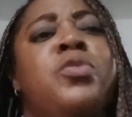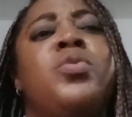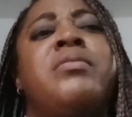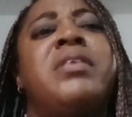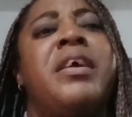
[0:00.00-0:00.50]
It
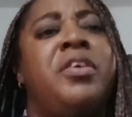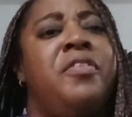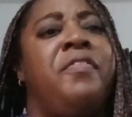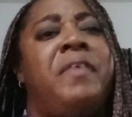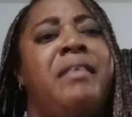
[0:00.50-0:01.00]
will take
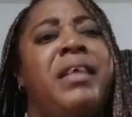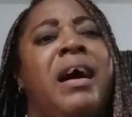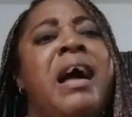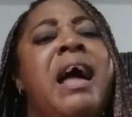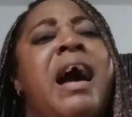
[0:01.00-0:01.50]
you
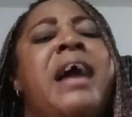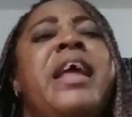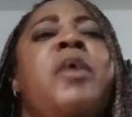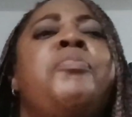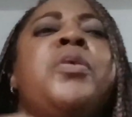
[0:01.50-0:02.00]
further
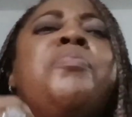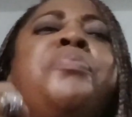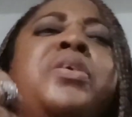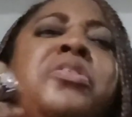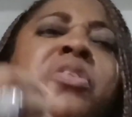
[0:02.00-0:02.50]
and help you
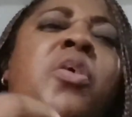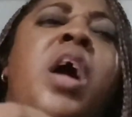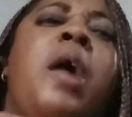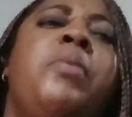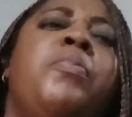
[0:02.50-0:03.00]
build your
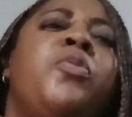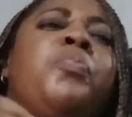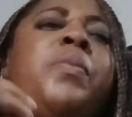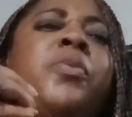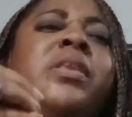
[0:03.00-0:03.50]

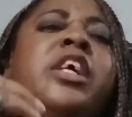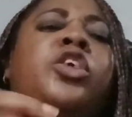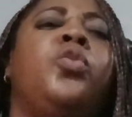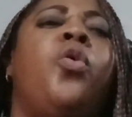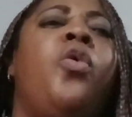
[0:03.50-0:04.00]
people
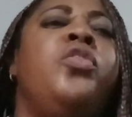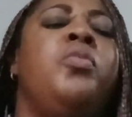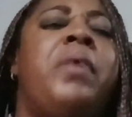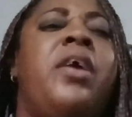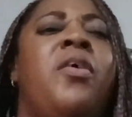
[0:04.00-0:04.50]
need to hold
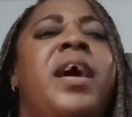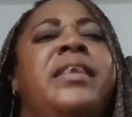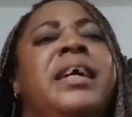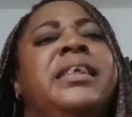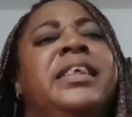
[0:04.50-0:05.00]
you by your
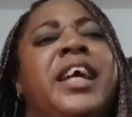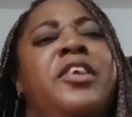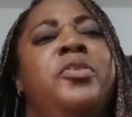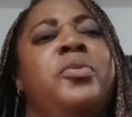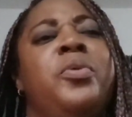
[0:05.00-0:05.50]
hand and
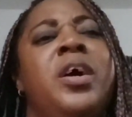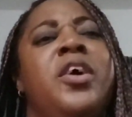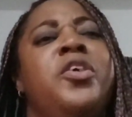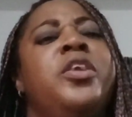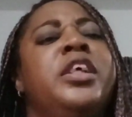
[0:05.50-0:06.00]
tell you
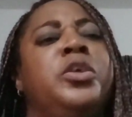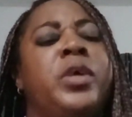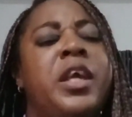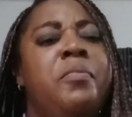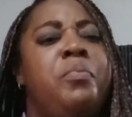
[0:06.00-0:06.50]
you need to
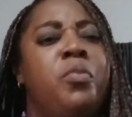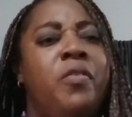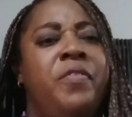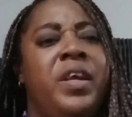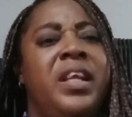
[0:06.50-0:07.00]
keep
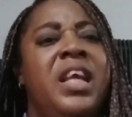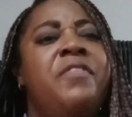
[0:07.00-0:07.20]
moving.